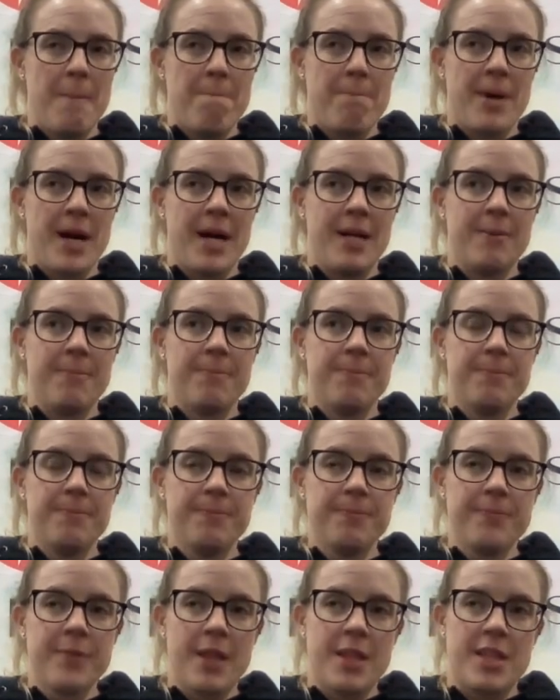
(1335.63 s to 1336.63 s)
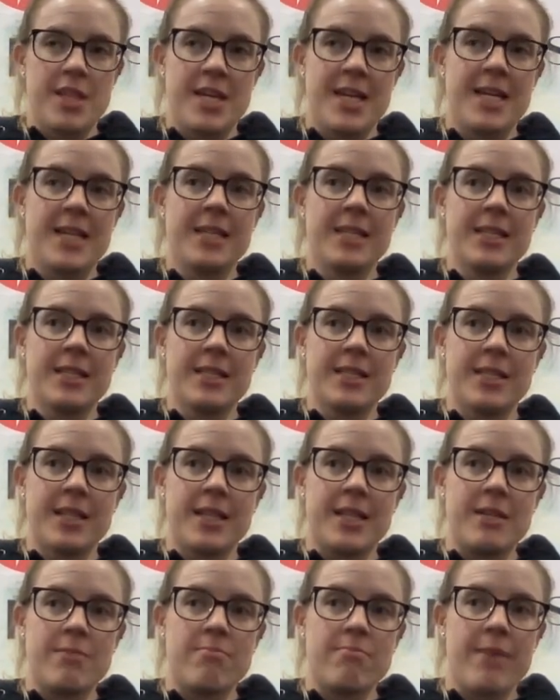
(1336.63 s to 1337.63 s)
but things
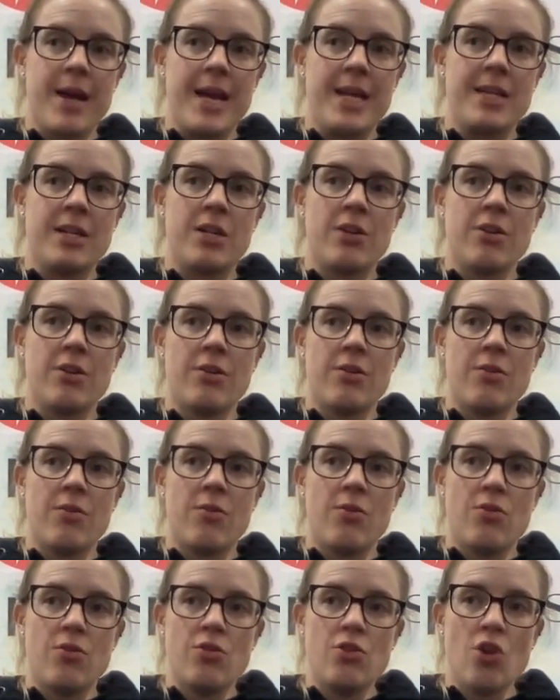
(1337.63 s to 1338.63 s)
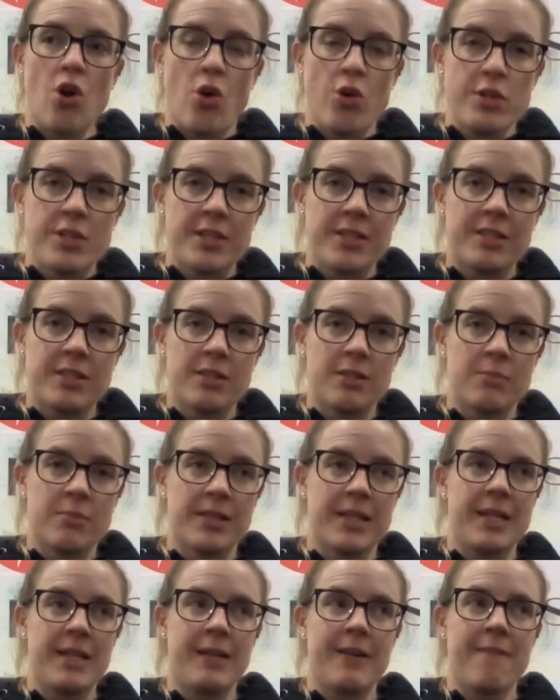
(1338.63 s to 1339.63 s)
that made it
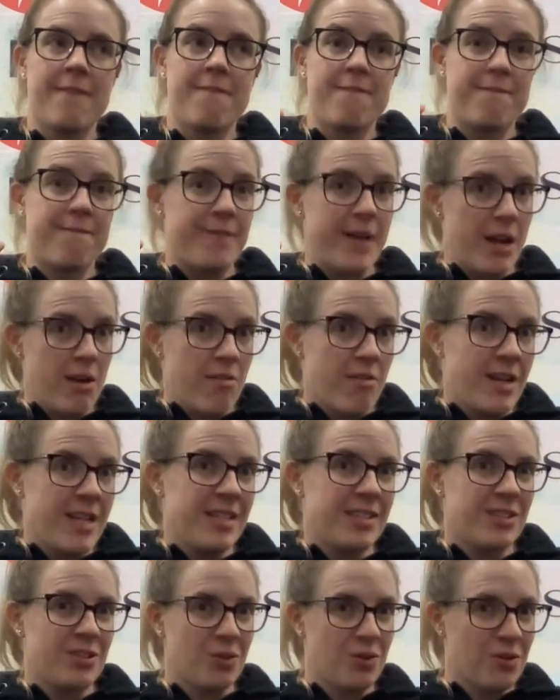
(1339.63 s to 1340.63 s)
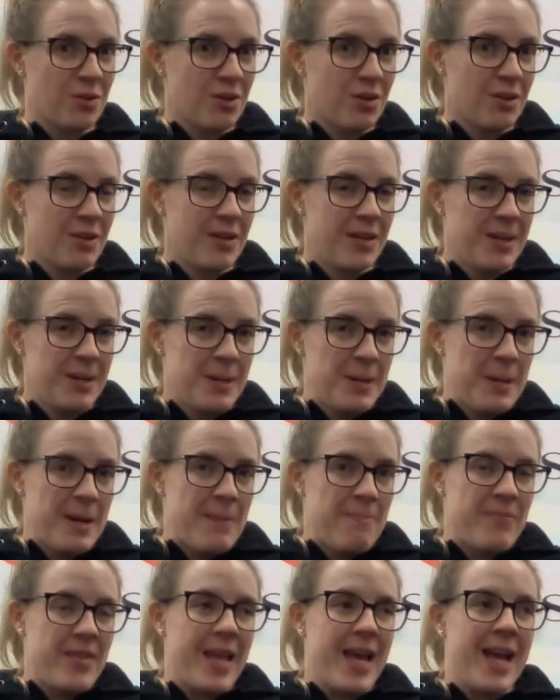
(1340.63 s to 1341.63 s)
noticeably very sore
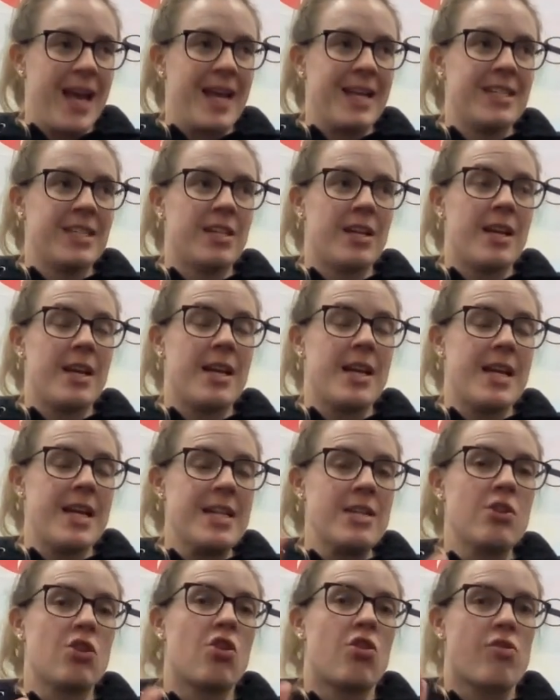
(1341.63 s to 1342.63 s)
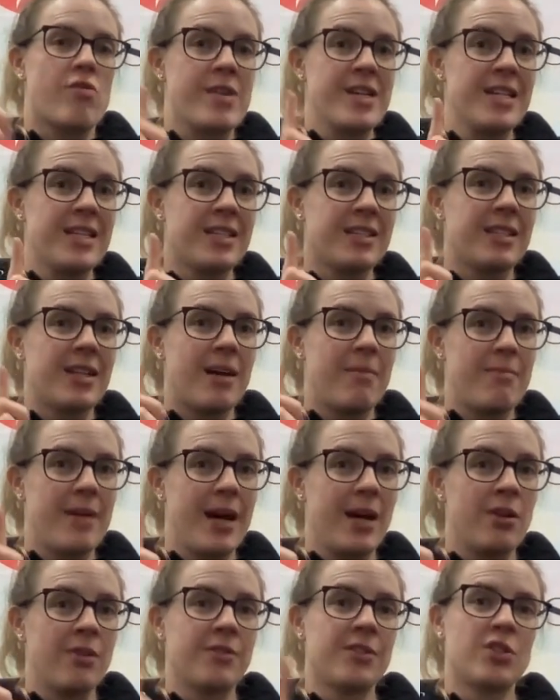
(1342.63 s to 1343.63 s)
and increased
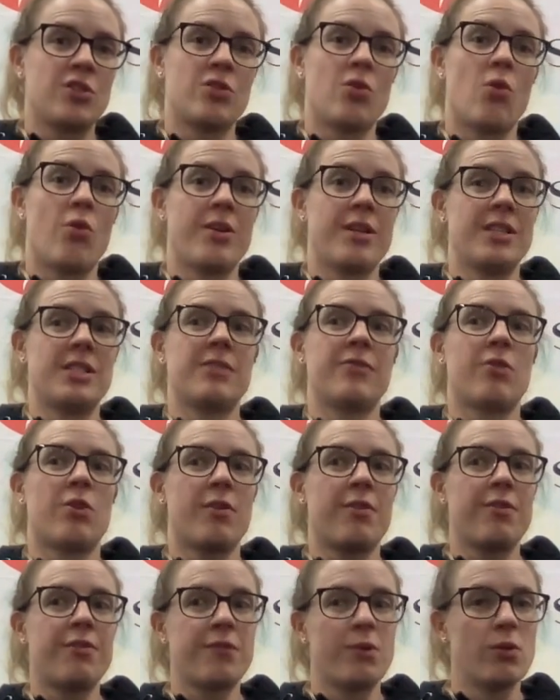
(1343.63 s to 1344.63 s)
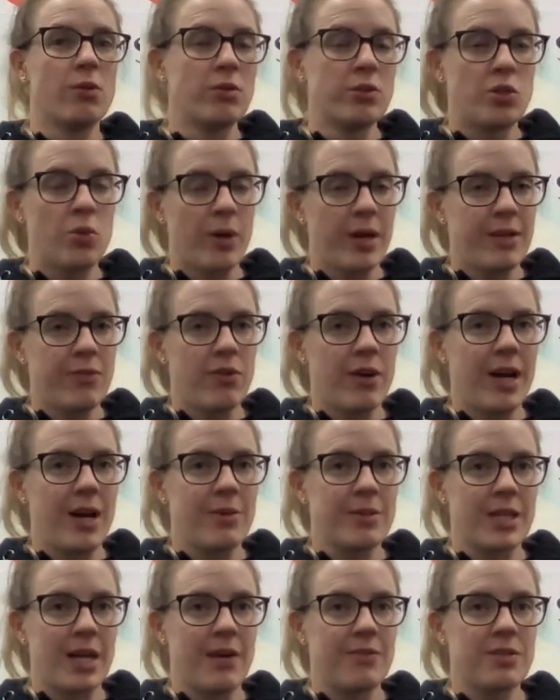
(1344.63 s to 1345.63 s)
amount of soreness for a full 24
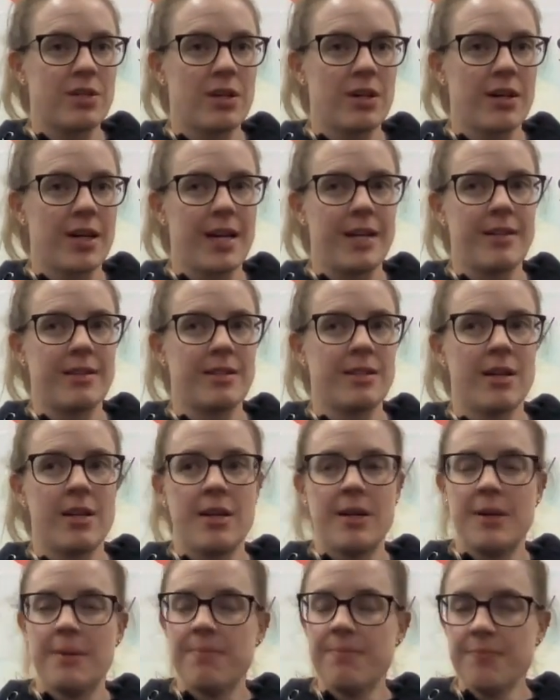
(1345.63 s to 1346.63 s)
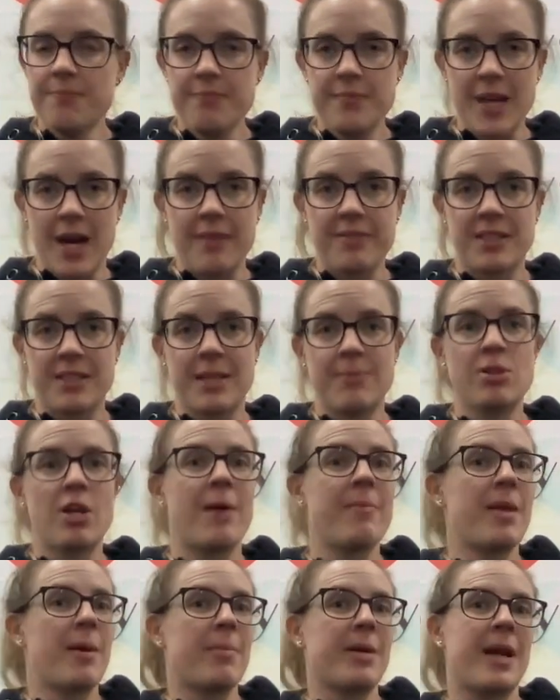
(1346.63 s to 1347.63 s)
hours after, and after some
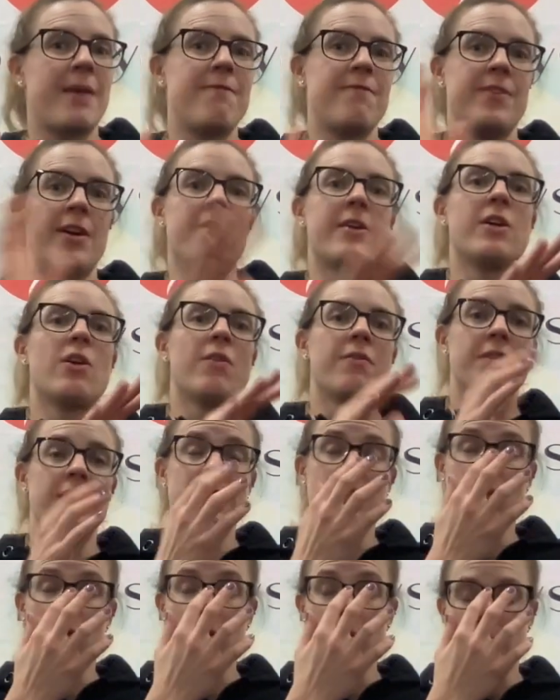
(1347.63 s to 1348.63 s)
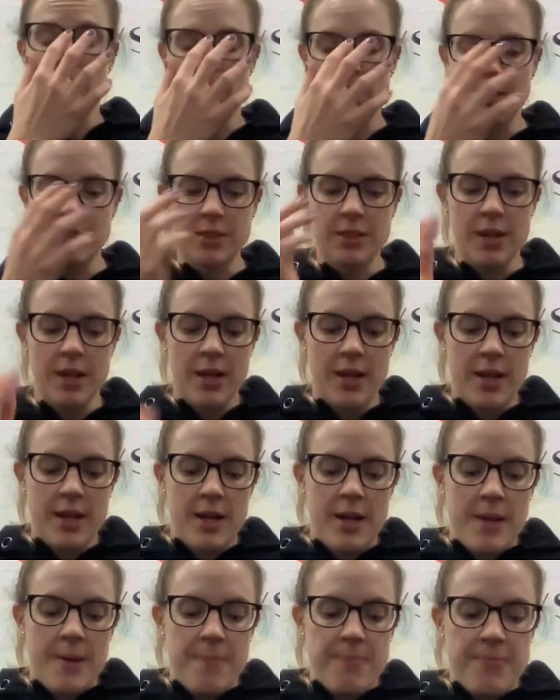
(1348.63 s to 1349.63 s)
time that became very obvious what it was.
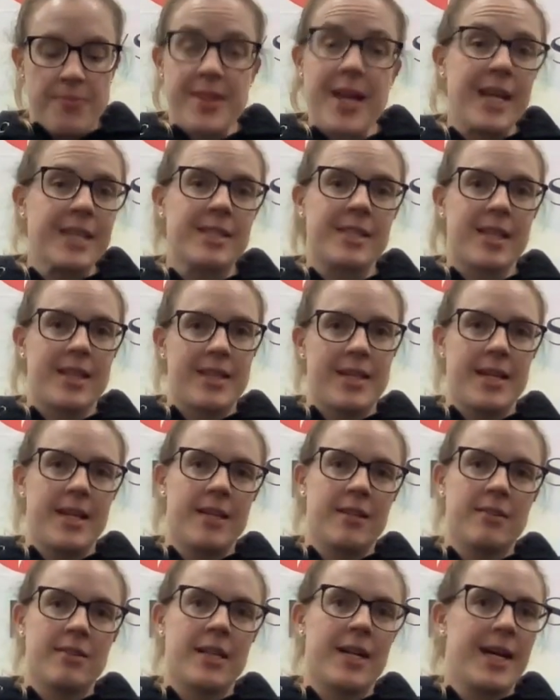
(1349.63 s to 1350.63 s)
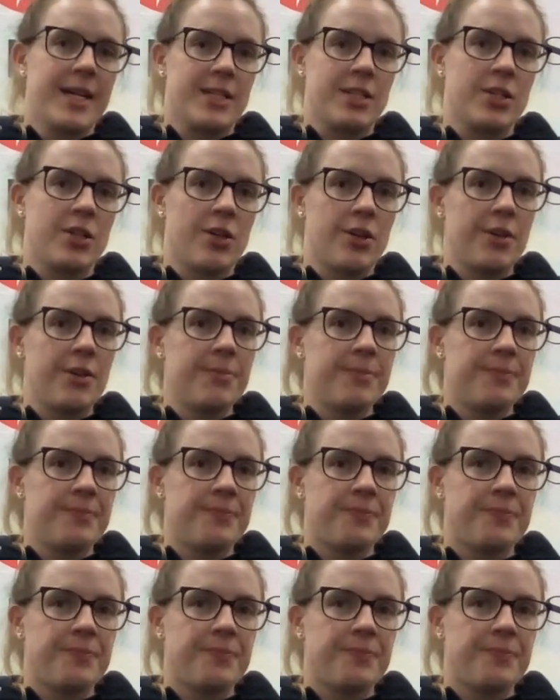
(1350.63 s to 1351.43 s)
That's the thing that had to go.